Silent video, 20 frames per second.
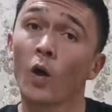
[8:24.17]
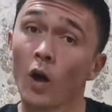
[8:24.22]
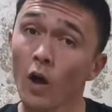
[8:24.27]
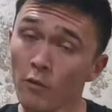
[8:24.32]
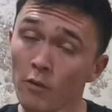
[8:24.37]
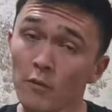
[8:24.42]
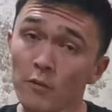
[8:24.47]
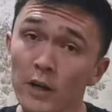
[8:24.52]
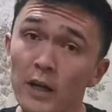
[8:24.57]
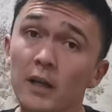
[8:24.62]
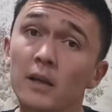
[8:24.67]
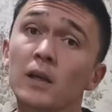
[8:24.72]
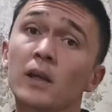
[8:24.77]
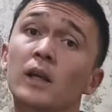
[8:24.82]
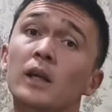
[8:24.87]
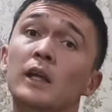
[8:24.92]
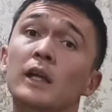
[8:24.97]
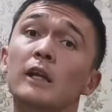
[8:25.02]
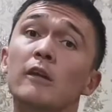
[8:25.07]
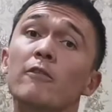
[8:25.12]
However,
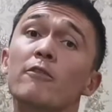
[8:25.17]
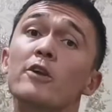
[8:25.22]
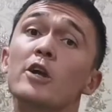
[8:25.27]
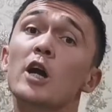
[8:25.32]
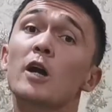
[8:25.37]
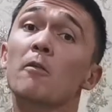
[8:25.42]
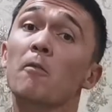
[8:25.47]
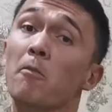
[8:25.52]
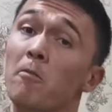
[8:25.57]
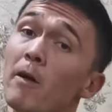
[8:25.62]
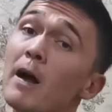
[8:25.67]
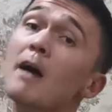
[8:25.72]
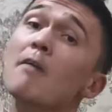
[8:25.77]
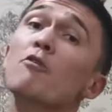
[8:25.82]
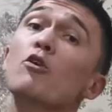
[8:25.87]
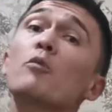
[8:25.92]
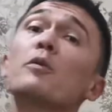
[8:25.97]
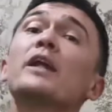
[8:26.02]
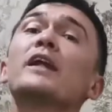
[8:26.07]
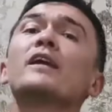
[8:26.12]
if you are far
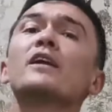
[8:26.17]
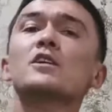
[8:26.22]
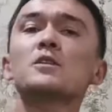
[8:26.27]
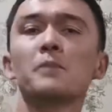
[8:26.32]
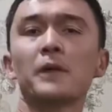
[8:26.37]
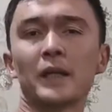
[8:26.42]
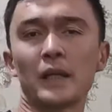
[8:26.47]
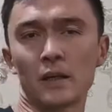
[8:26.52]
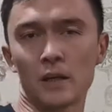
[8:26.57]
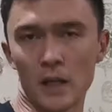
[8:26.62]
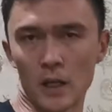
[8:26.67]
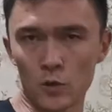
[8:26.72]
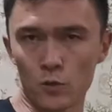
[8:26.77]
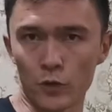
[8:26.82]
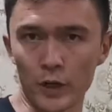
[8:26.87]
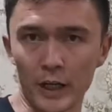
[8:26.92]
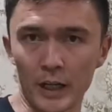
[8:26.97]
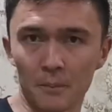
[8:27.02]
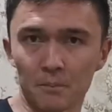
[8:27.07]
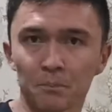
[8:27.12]
from an English-speaking
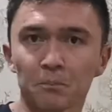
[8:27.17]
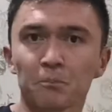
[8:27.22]
country,